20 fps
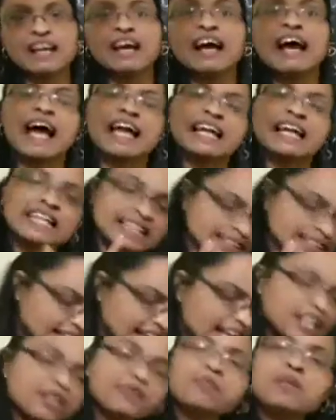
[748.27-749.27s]
And in
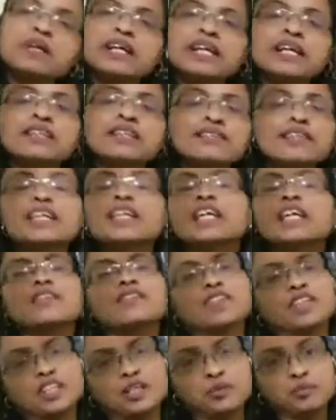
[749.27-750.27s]
that place, if
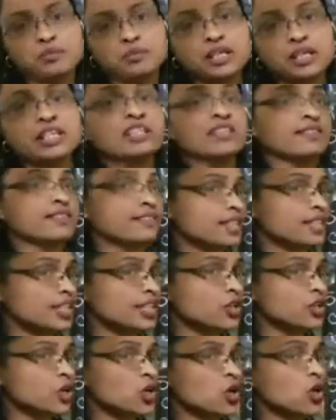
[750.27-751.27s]
the number is
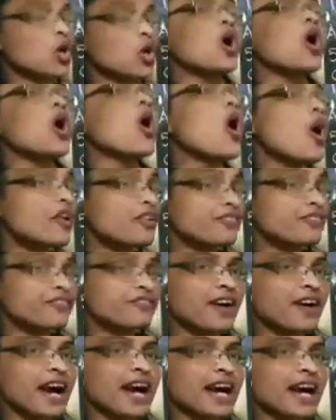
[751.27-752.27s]
0 or
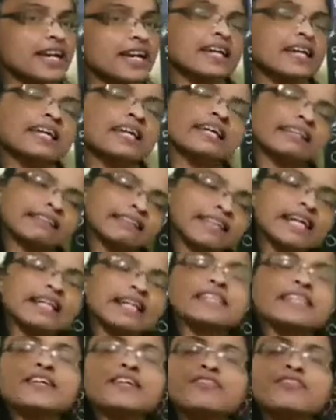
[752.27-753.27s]
5, then
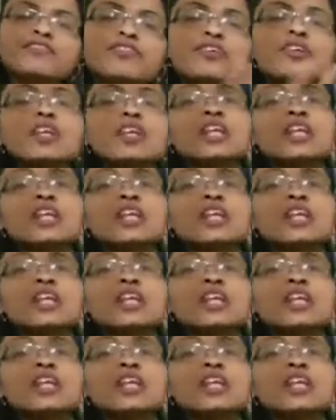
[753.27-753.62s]
that full